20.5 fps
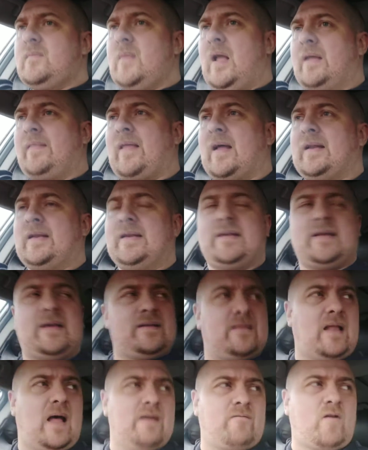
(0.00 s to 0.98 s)
And then he
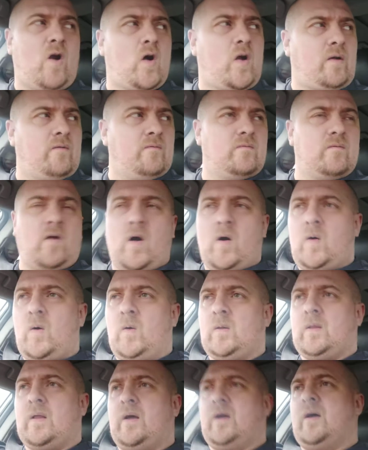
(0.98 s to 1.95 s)
did like Rock and
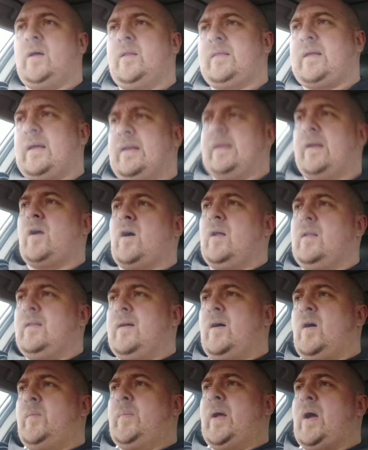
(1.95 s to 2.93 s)
Roller, then he got a
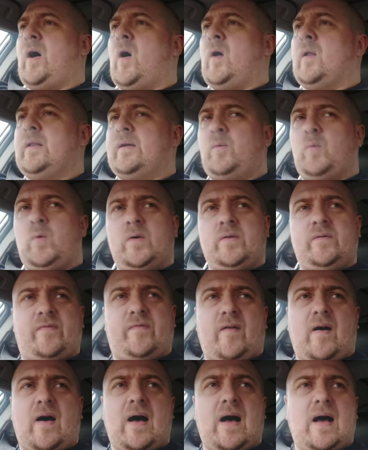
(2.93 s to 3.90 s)
little bit
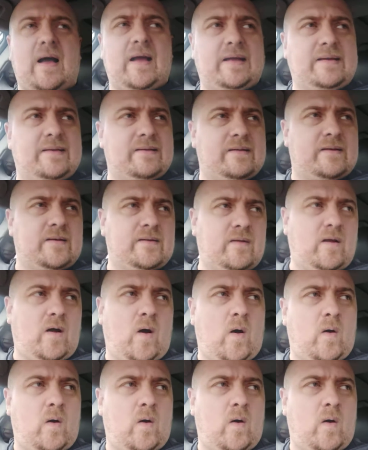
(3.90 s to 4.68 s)
Hollywood-fied, and